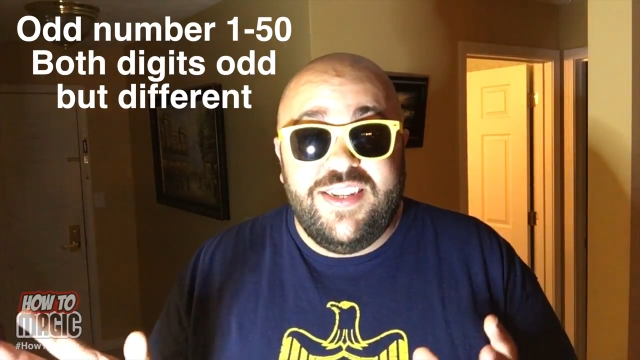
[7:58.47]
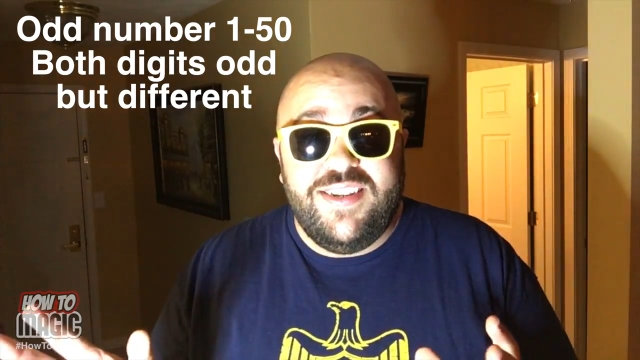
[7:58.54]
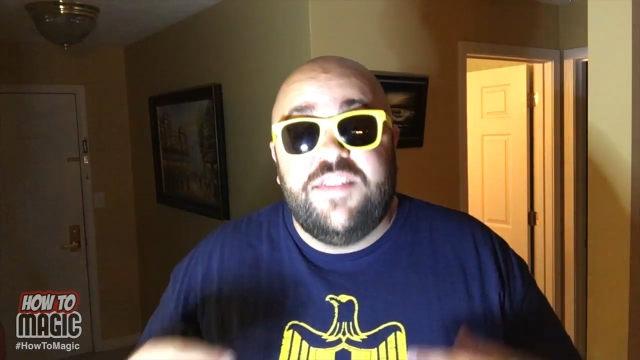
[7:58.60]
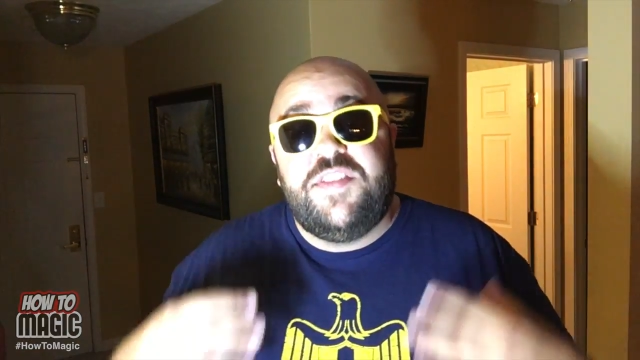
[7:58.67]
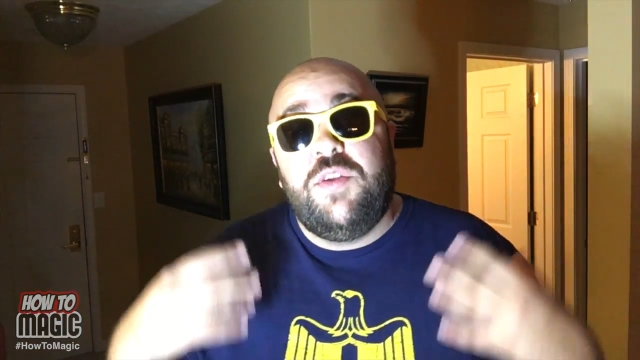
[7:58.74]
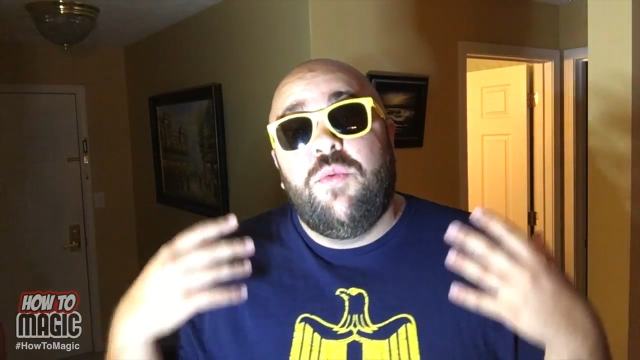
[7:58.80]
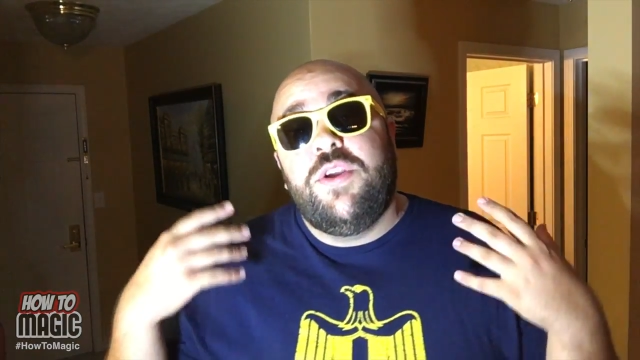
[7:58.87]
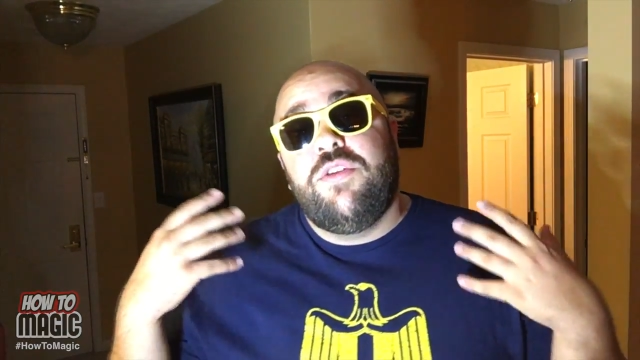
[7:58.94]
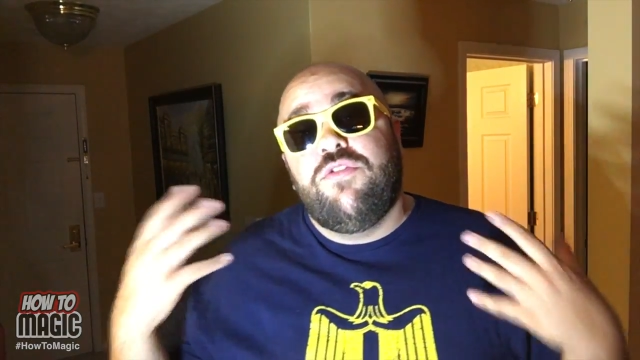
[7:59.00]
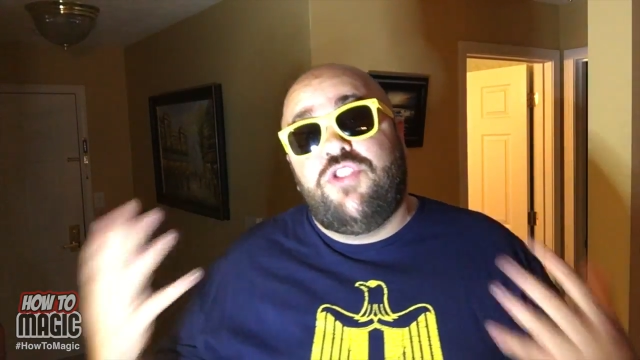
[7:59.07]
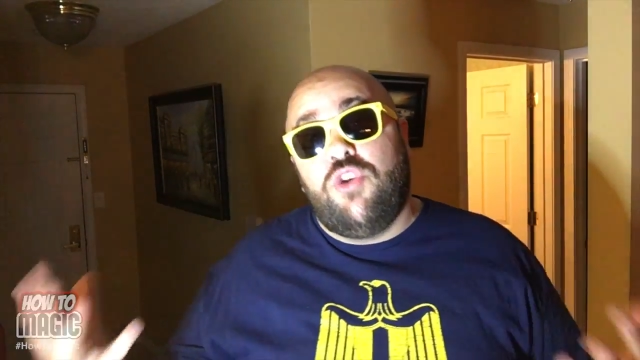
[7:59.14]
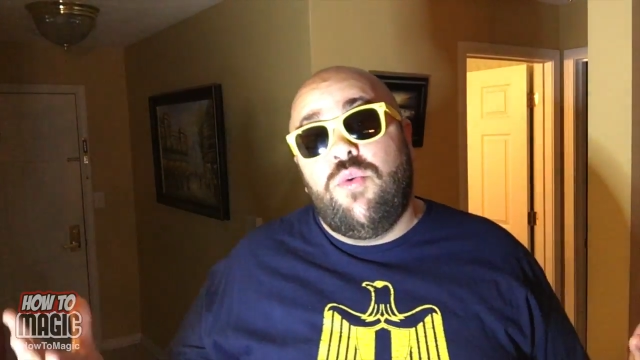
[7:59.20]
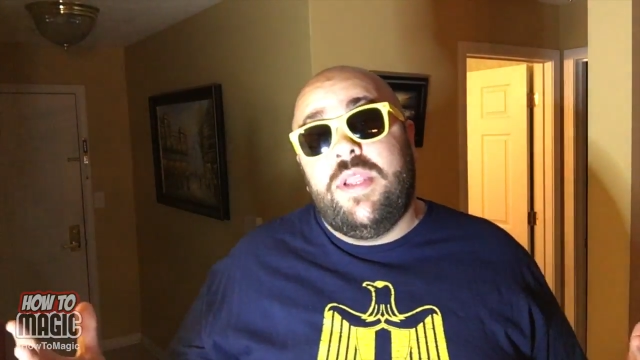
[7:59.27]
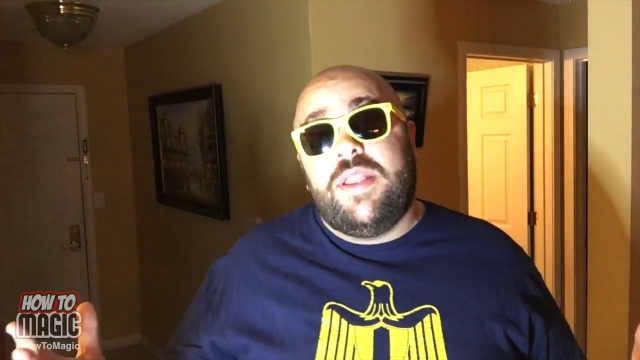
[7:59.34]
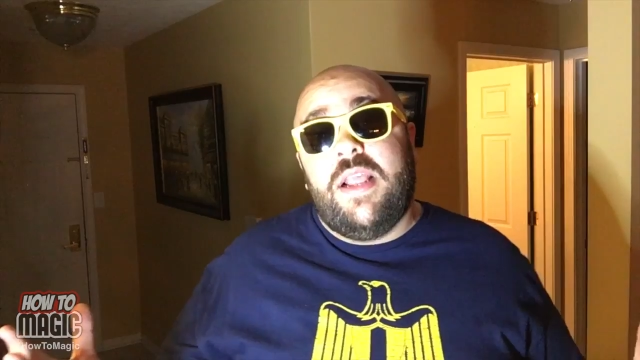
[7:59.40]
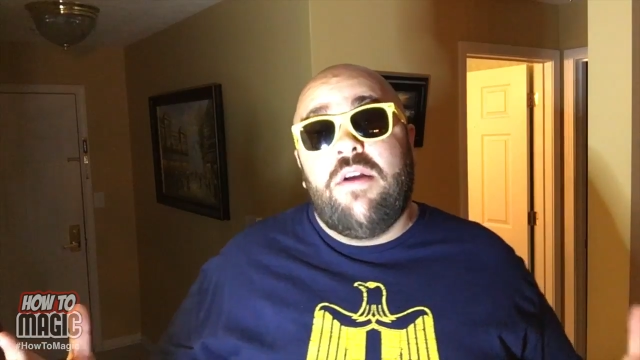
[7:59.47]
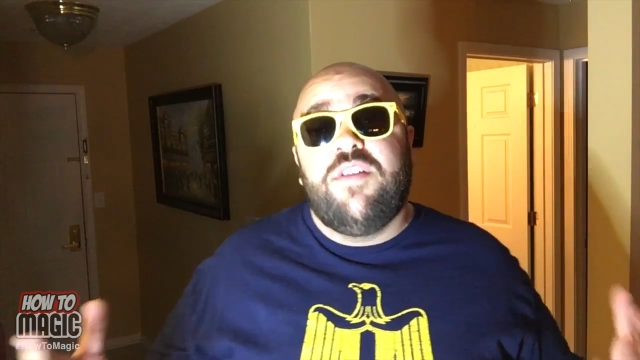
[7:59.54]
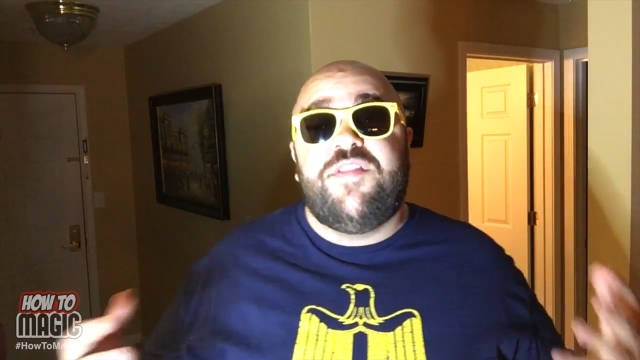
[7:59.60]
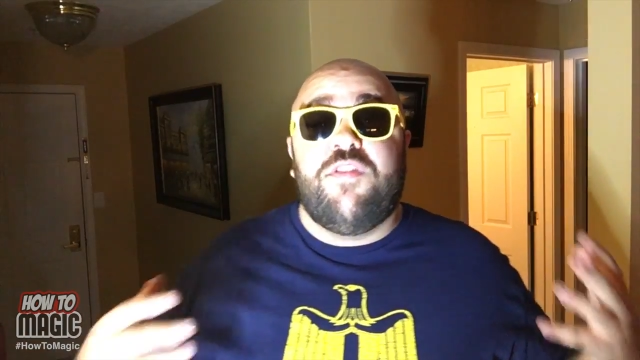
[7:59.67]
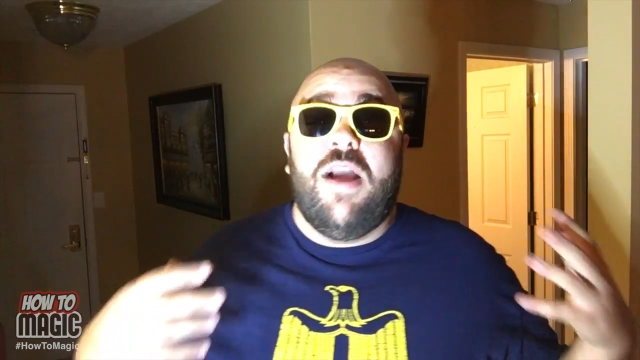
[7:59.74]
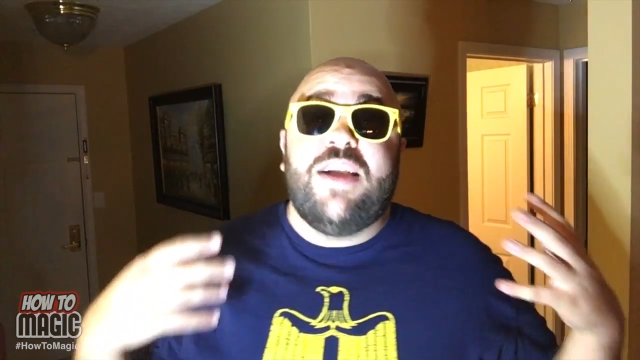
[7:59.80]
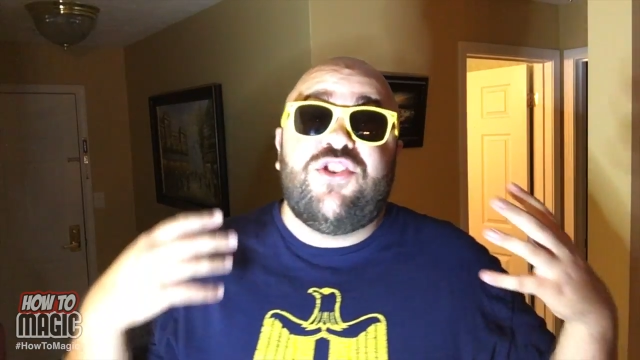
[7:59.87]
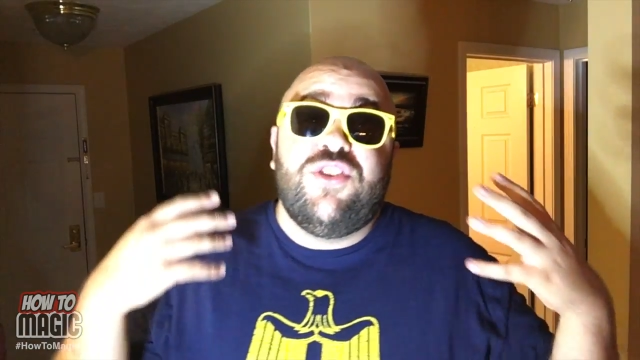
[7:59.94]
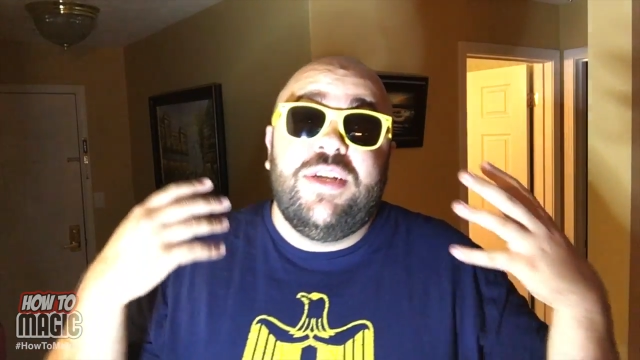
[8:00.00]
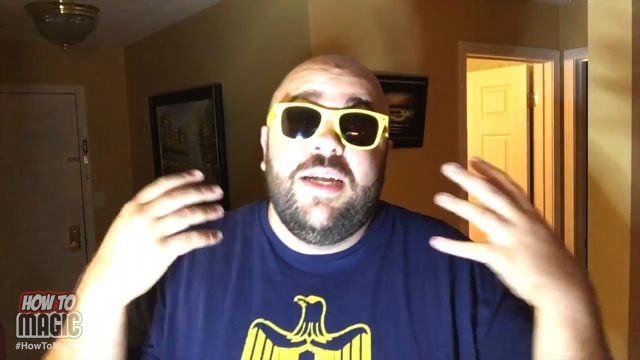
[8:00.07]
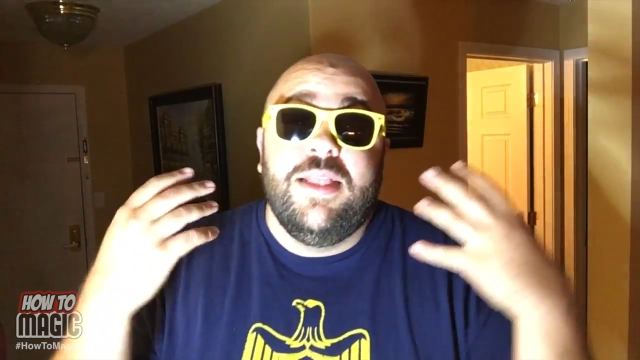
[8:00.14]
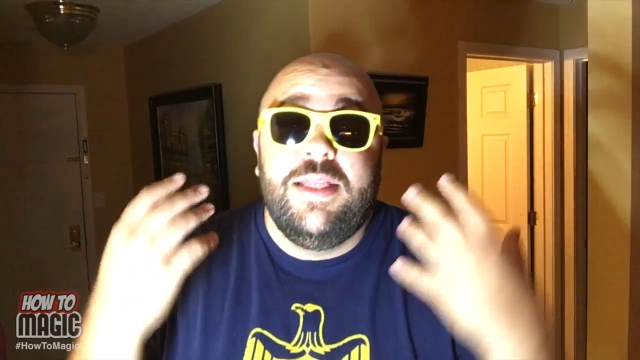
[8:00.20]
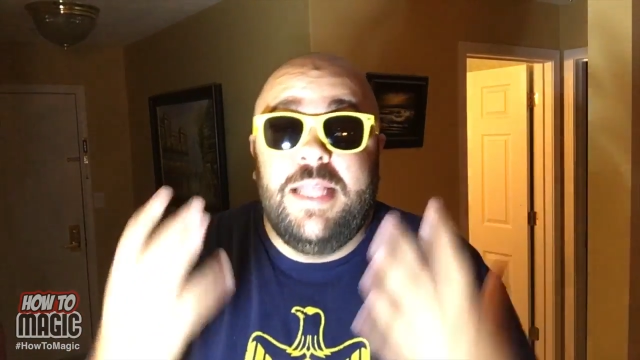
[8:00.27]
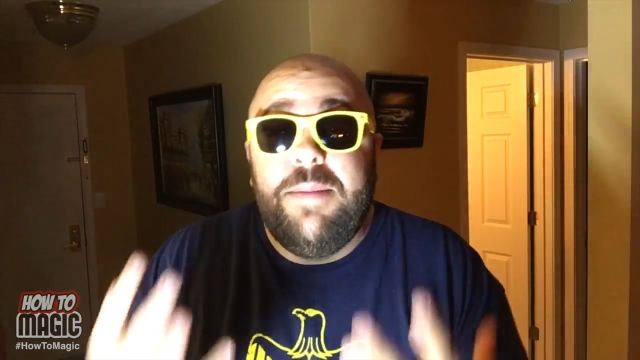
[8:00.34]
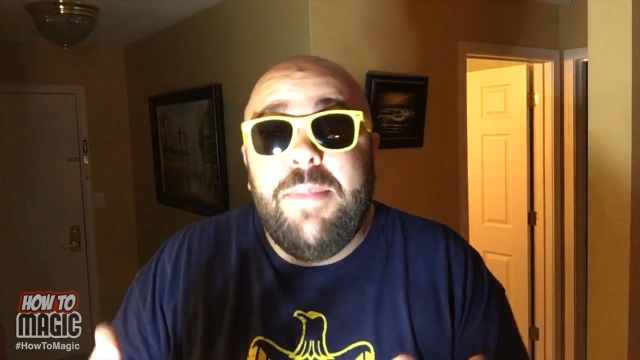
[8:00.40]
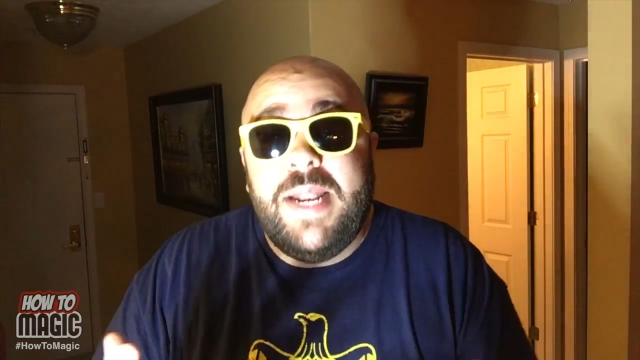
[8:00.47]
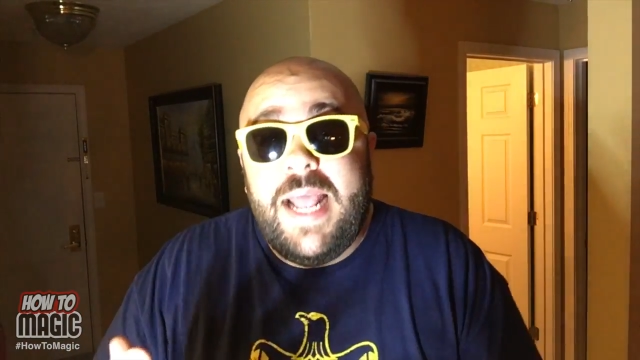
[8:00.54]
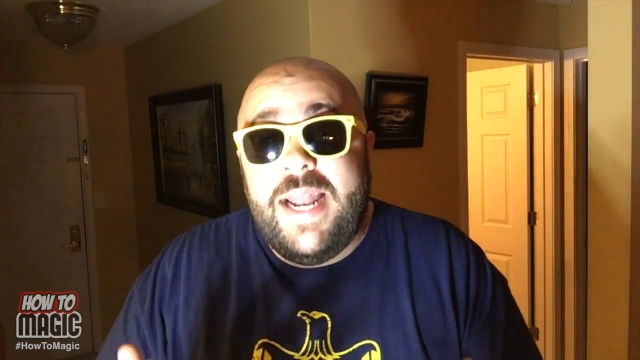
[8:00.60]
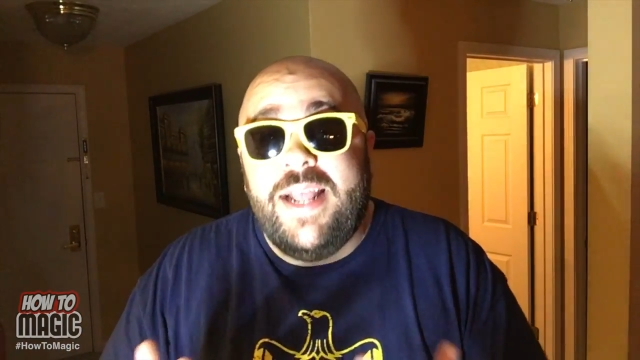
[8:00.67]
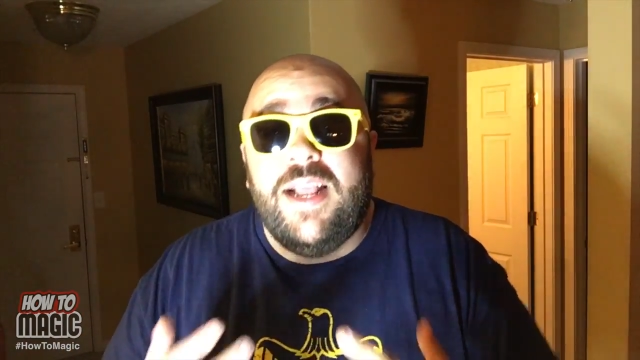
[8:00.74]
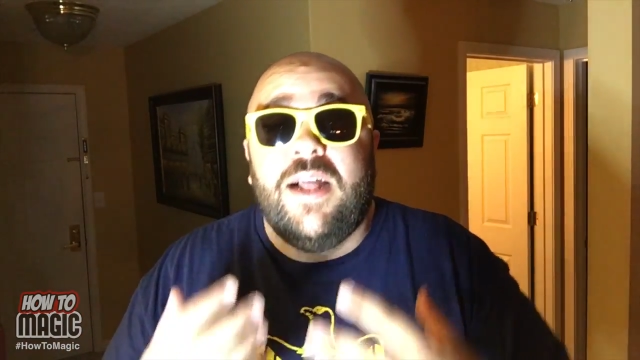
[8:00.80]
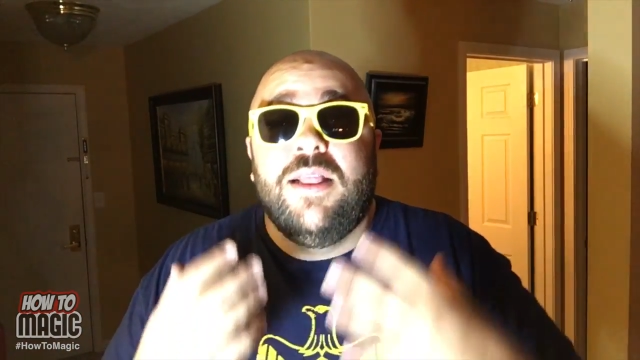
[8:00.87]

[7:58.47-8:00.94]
Now see, what you're doing there is you're actually eliminating